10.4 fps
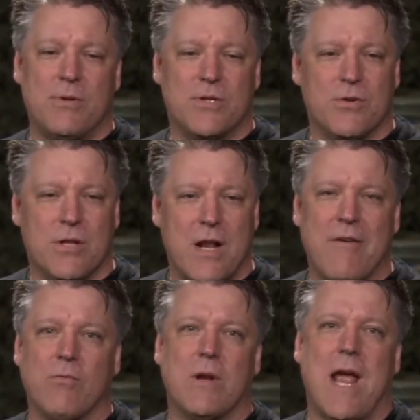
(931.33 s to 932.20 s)
with
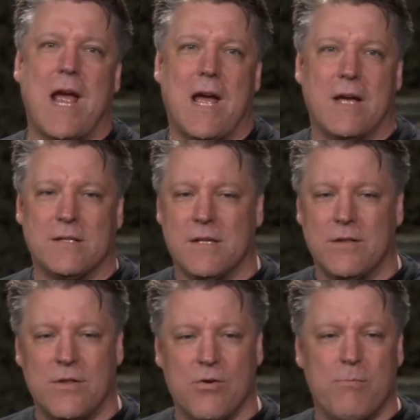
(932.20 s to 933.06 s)
this to kind of give it
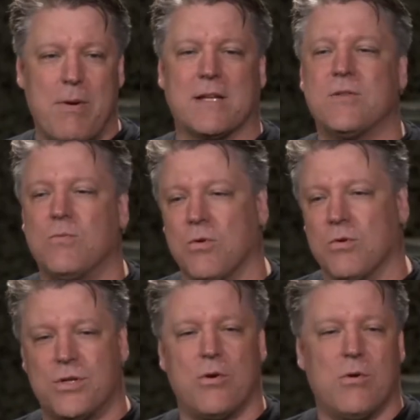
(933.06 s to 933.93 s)
all in writing and
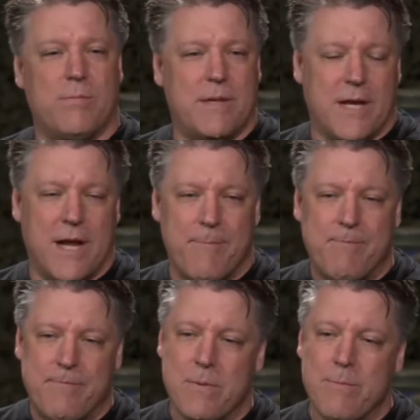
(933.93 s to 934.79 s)
also provide some more
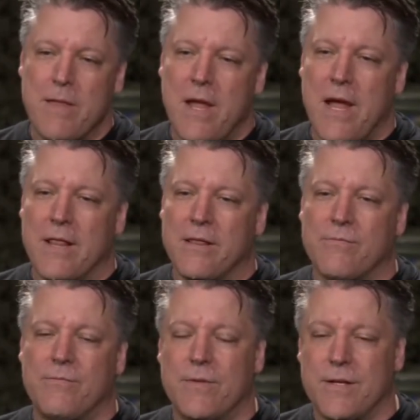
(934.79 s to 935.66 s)
information that way
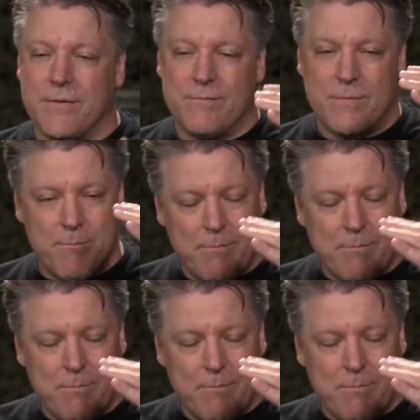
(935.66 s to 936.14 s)
as well.